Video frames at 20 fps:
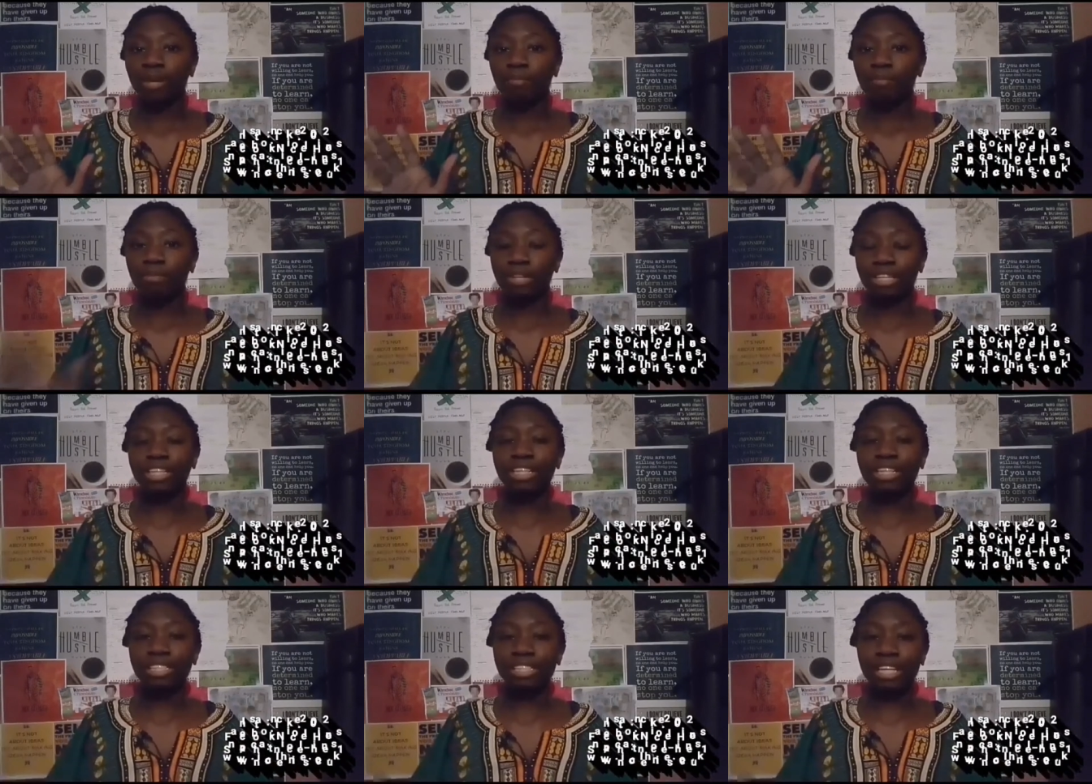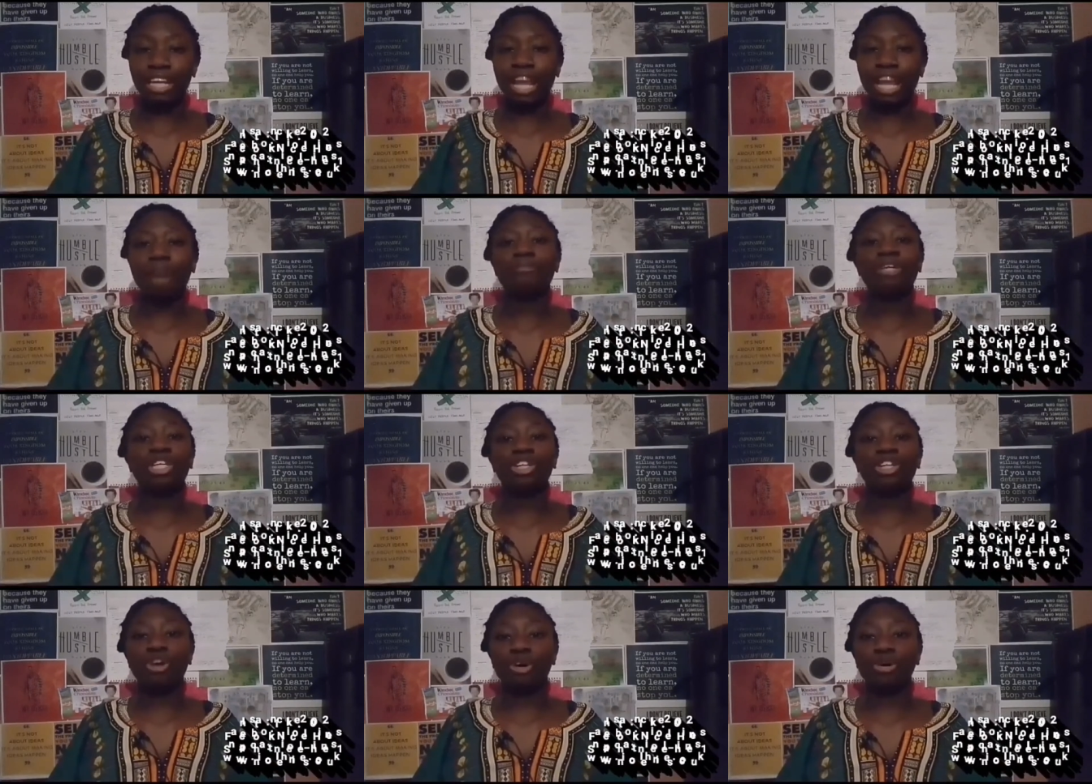please let me
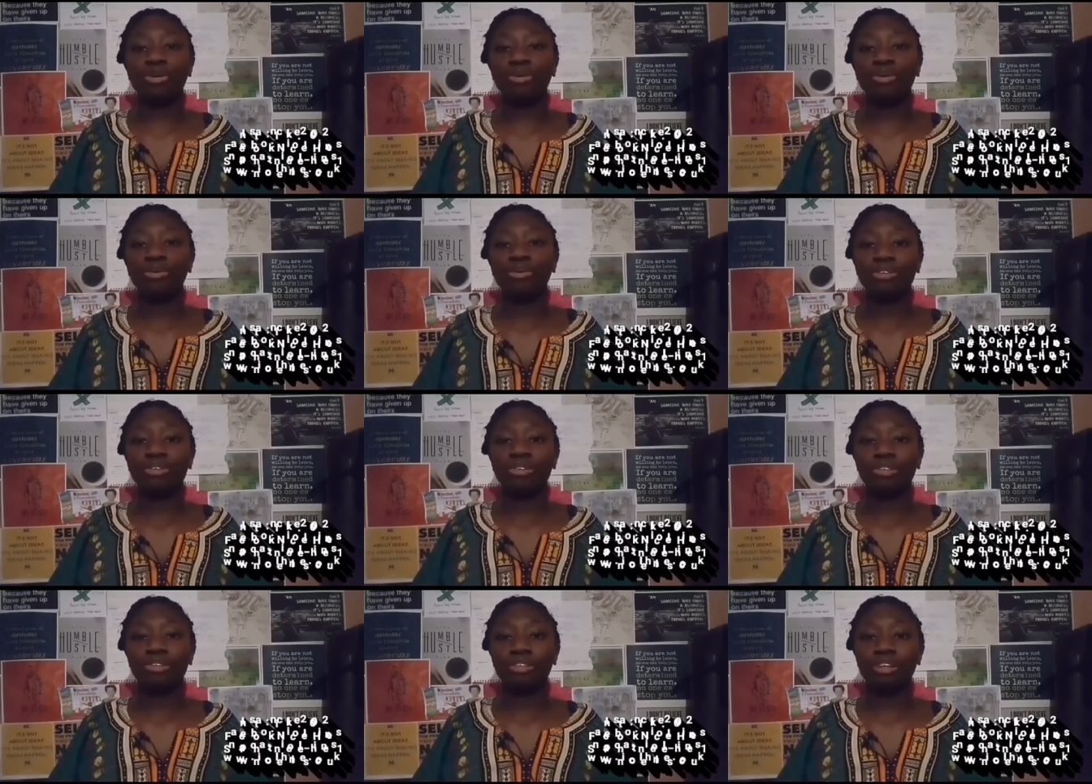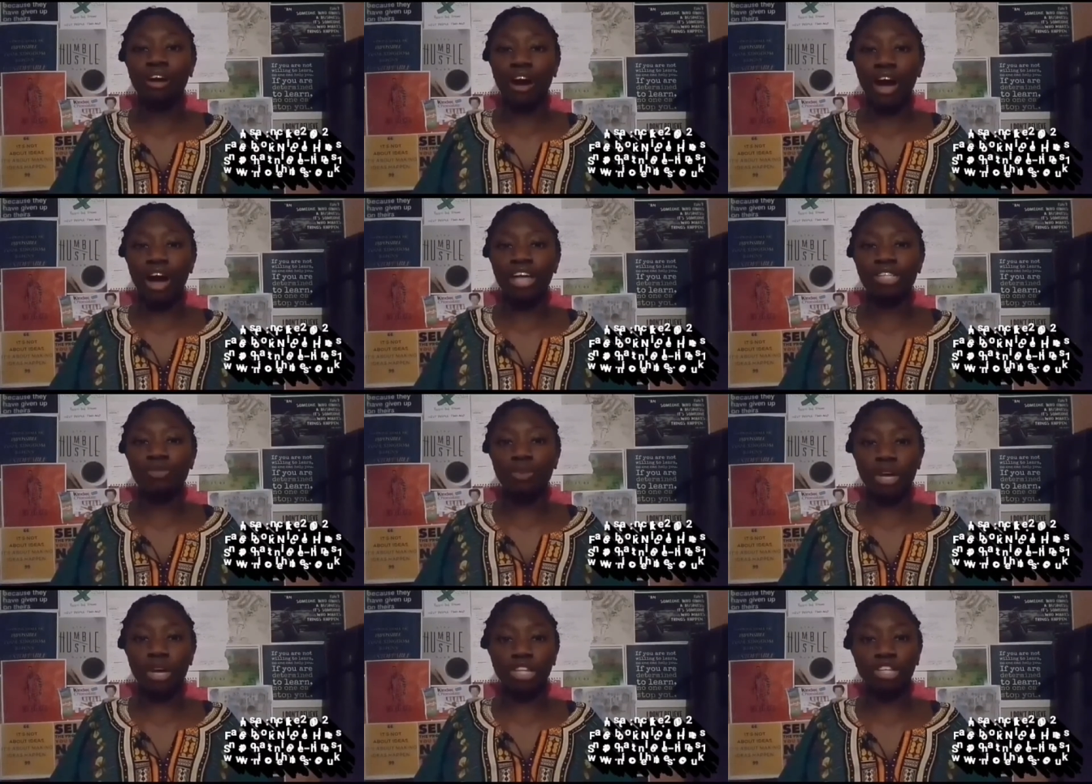know
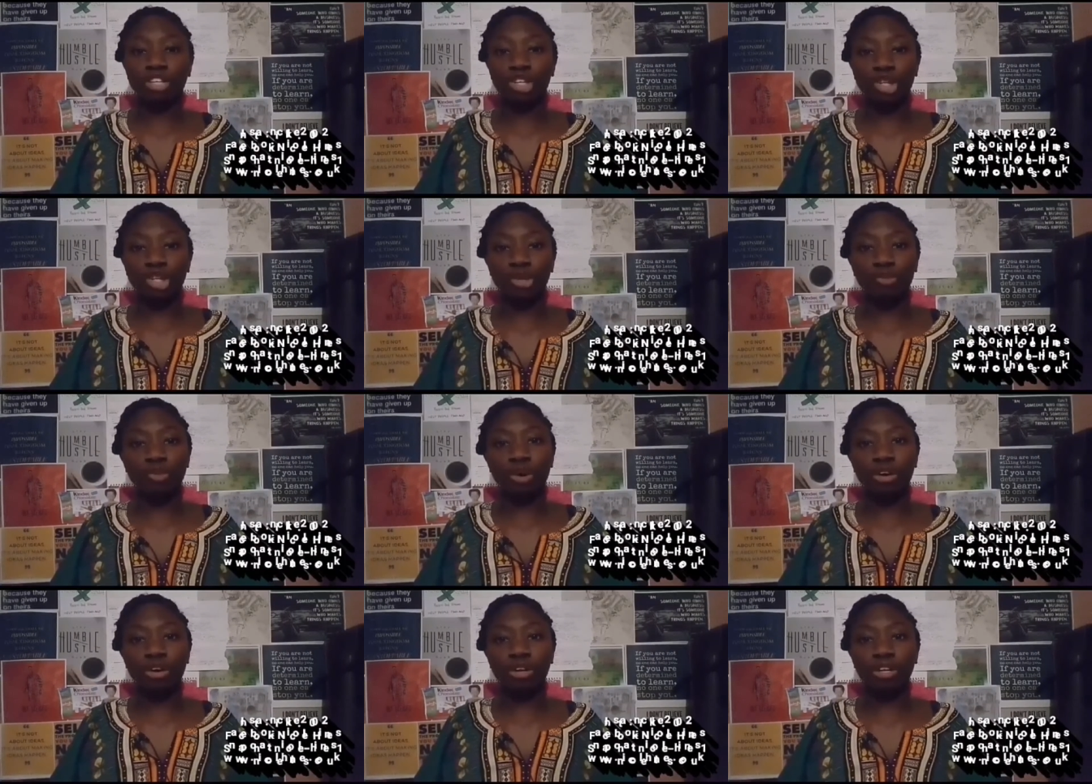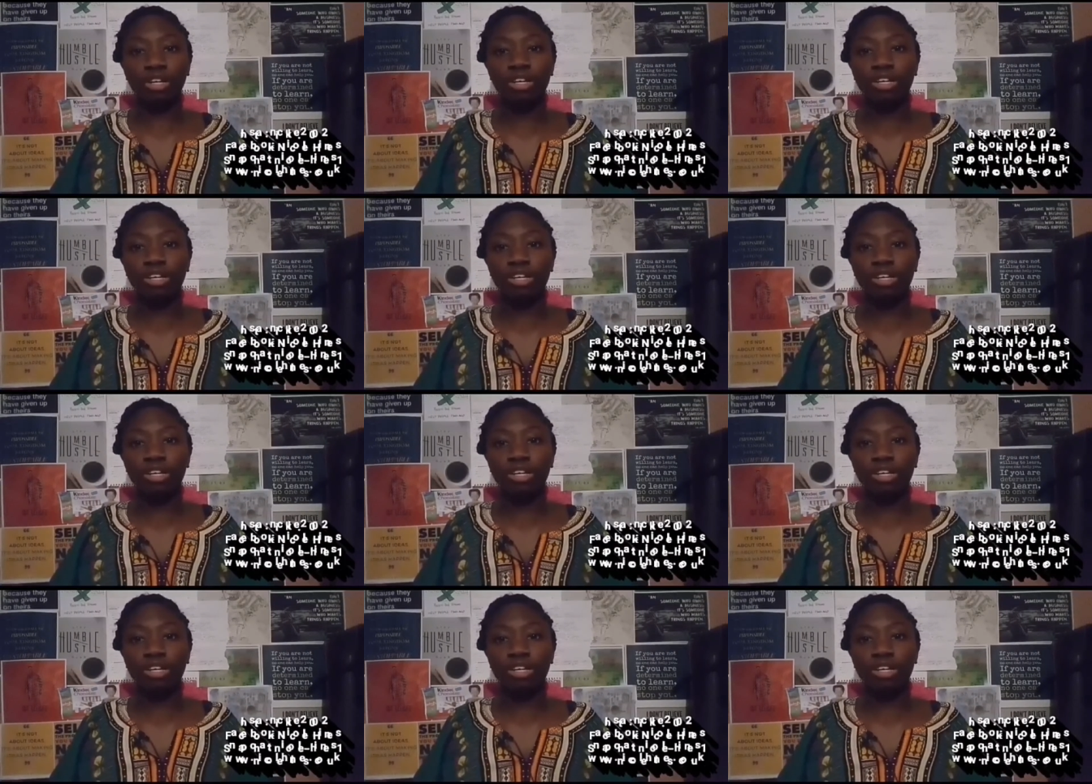guys whether you want